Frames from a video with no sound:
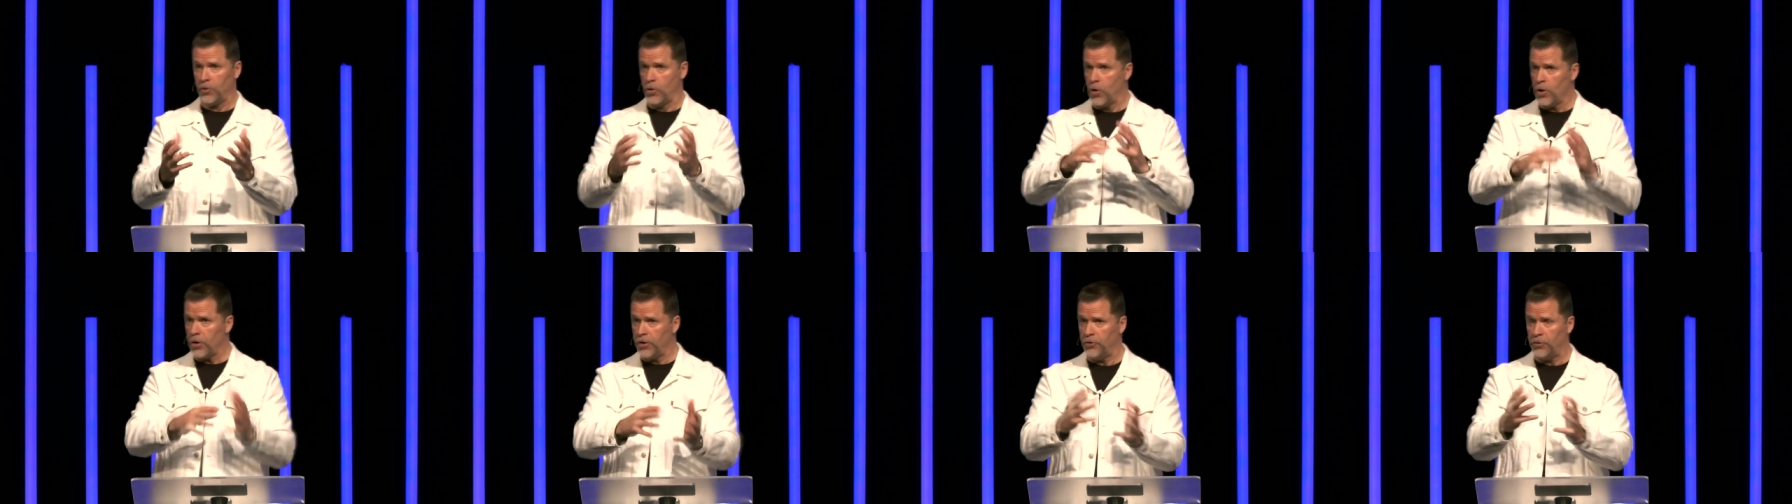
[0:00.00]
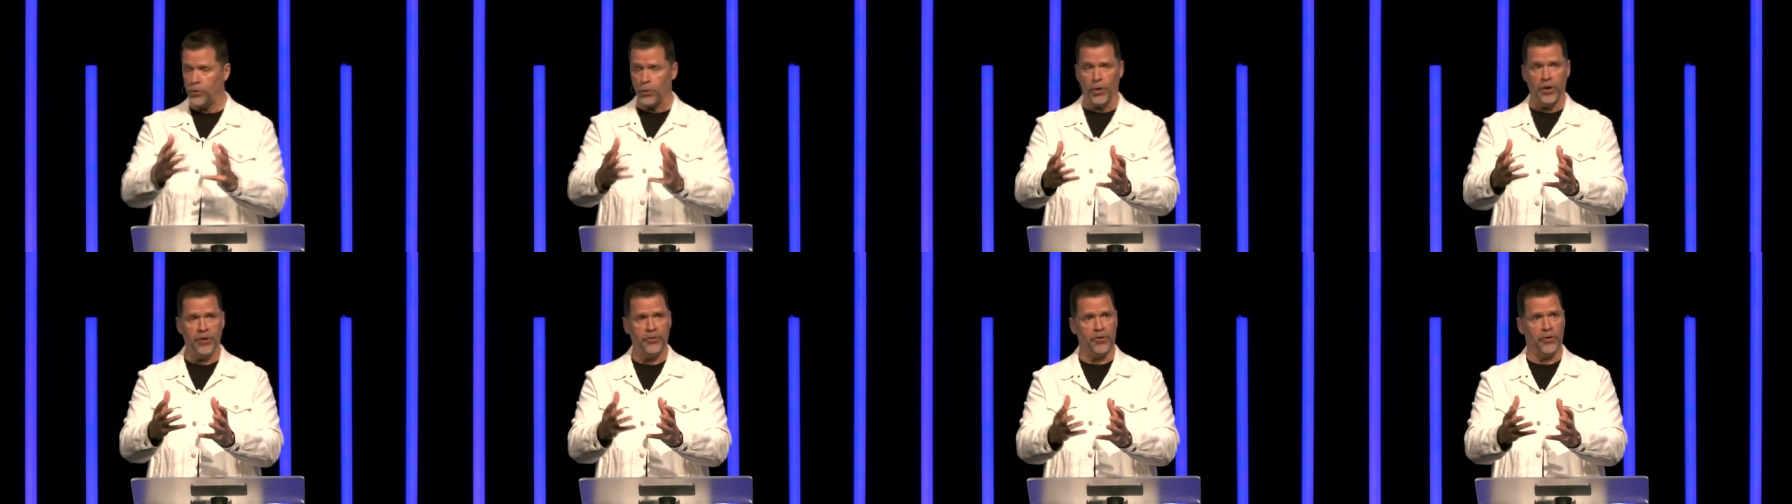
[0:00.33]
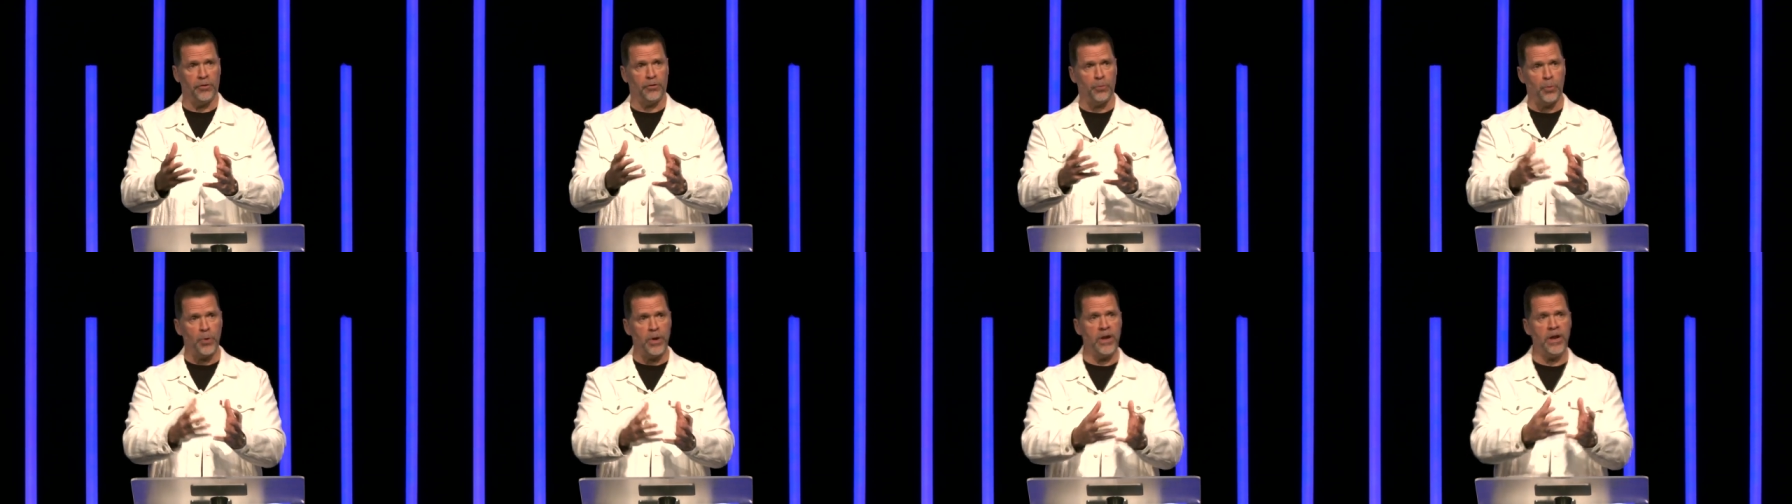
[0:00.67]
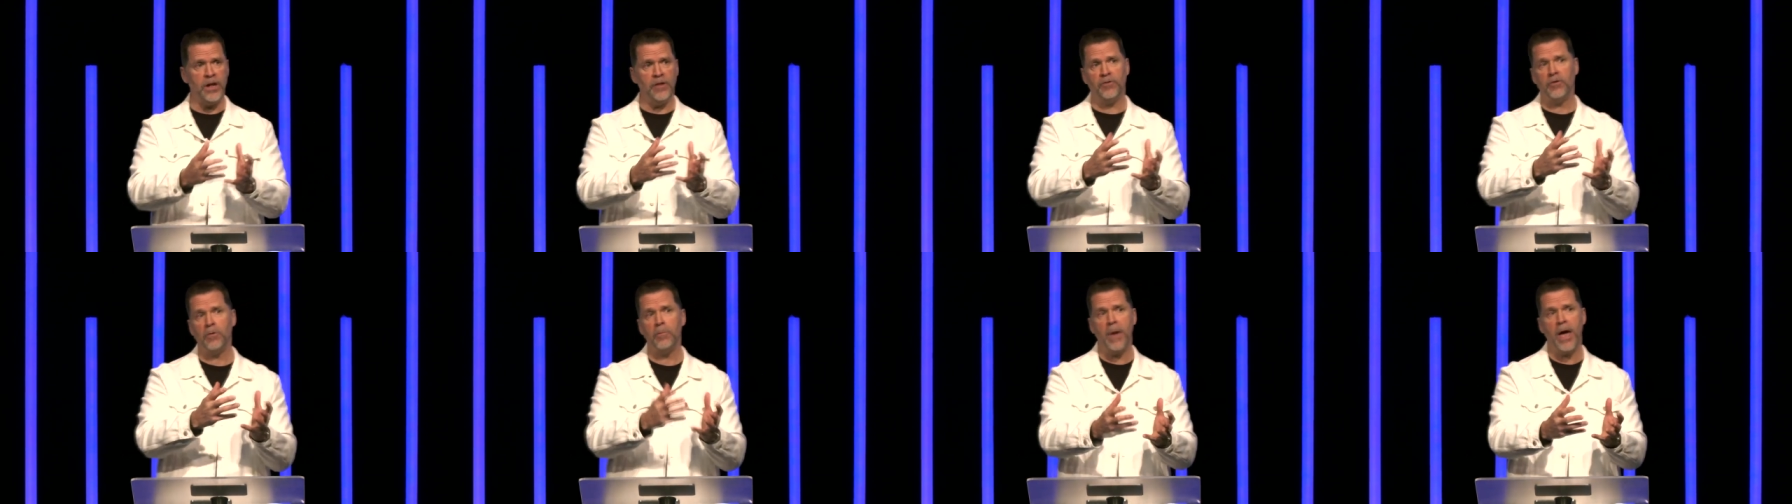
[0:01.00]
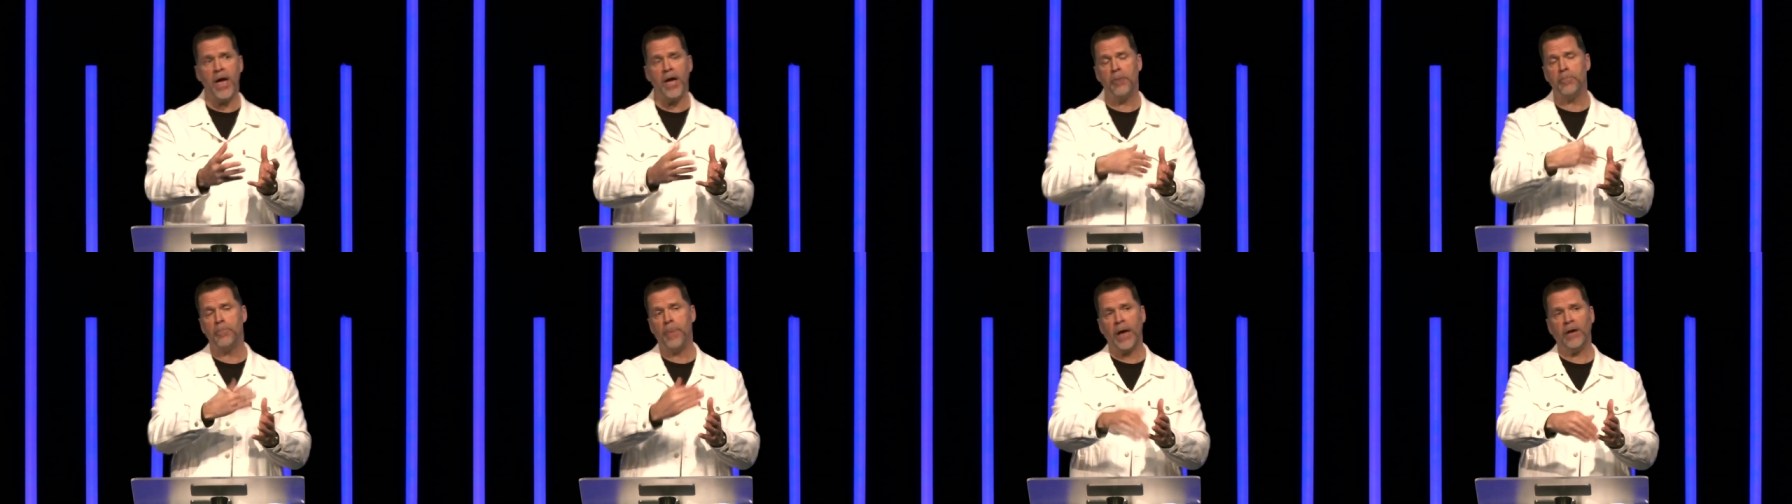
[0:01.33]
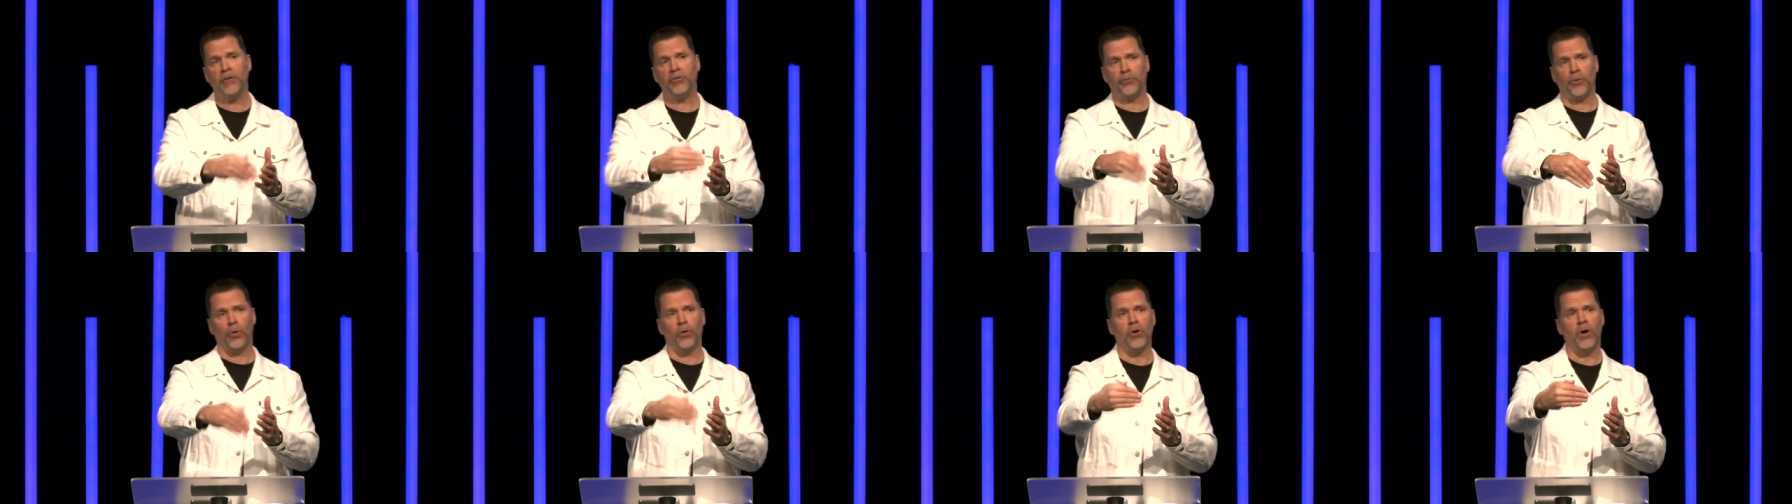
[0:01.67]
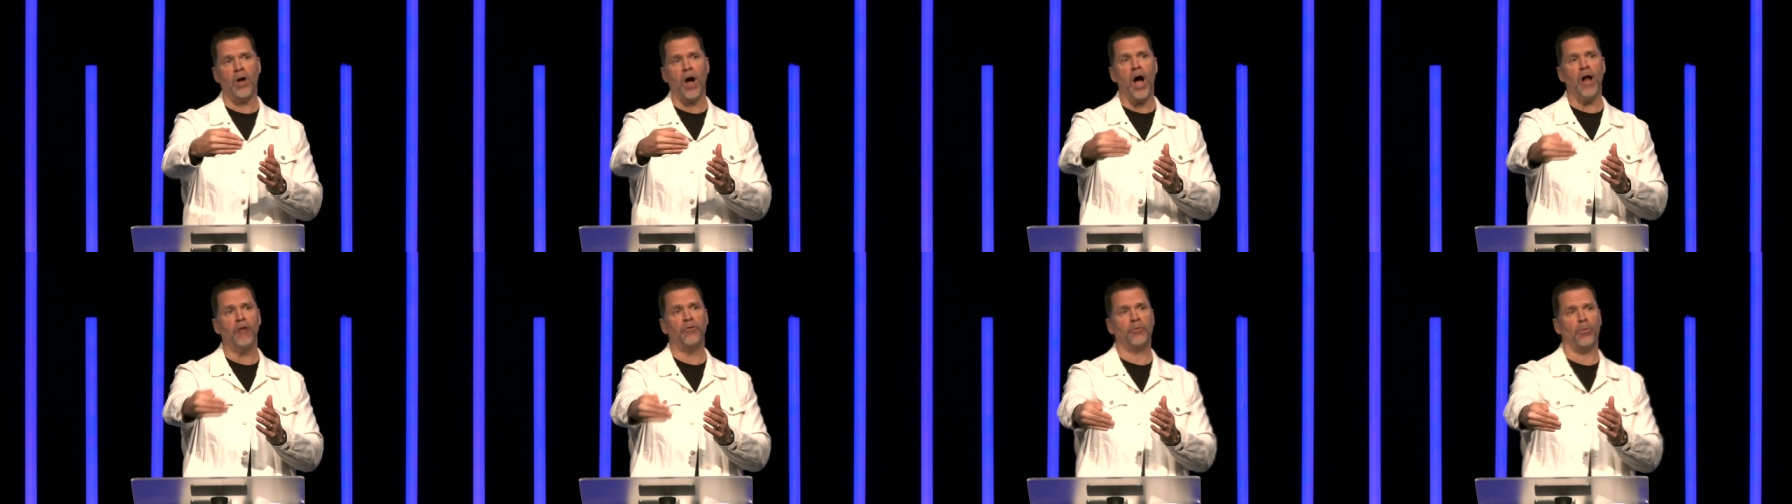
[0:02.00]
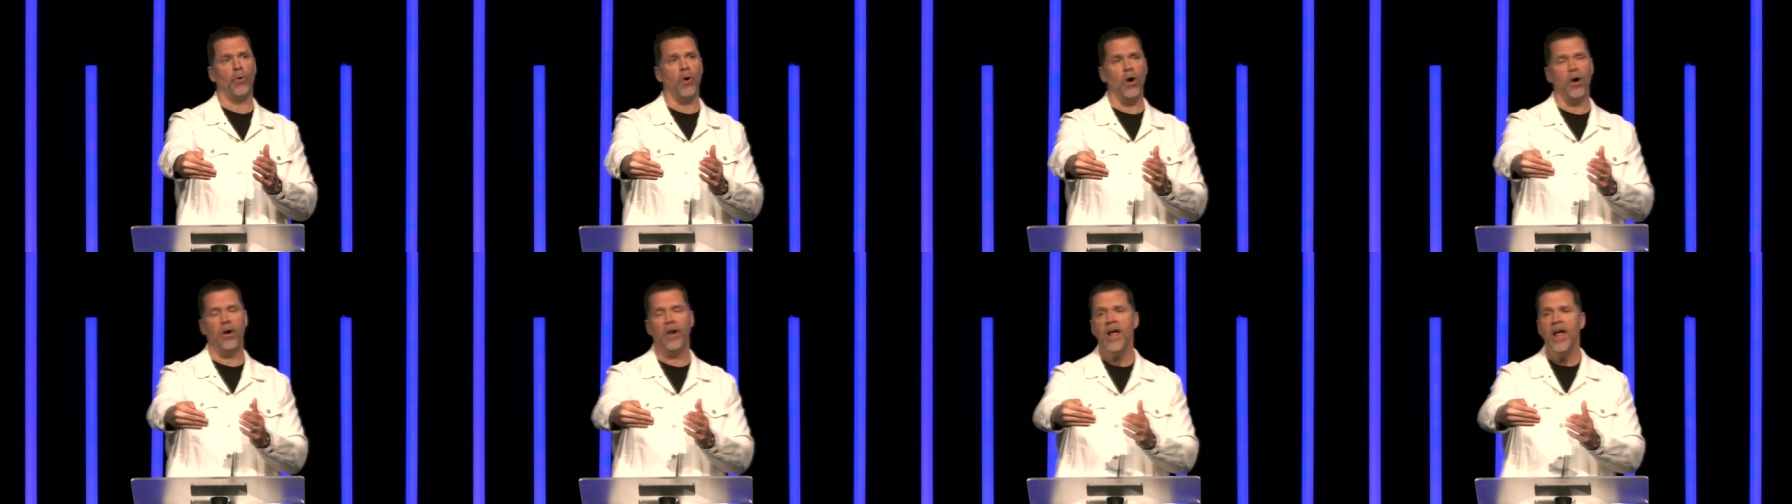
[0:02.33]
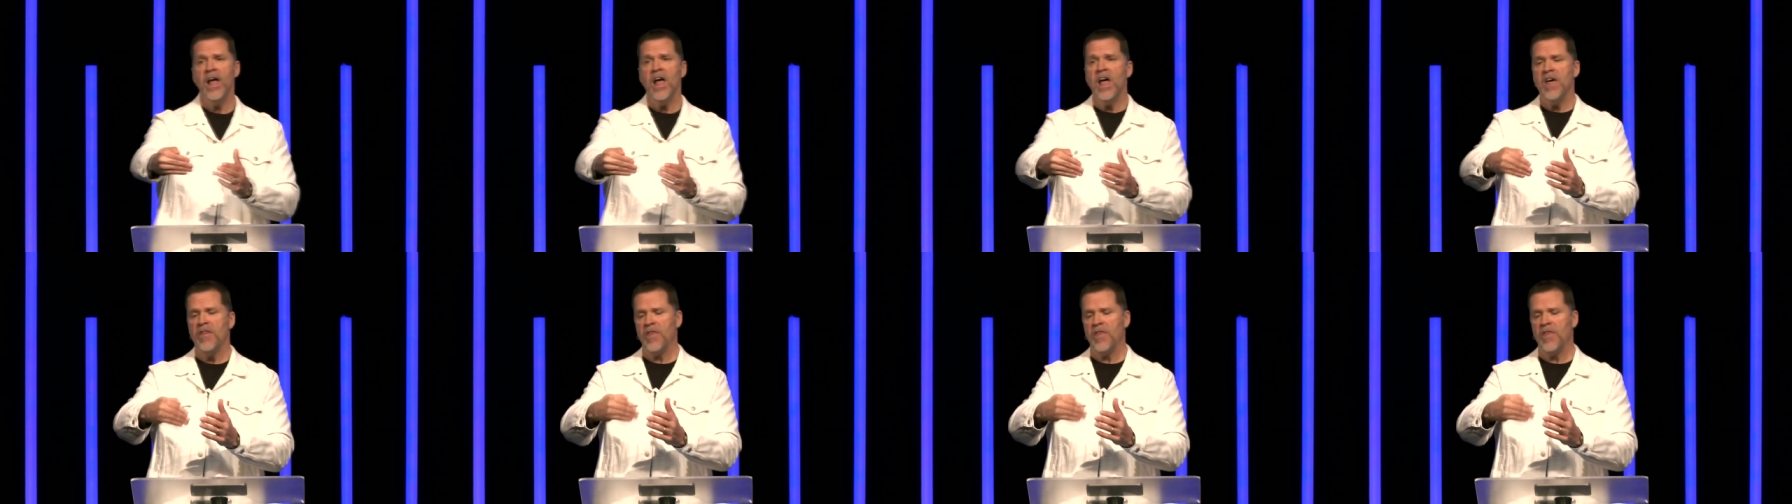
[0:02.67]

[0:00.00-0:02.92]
good choices we need to make based on God's word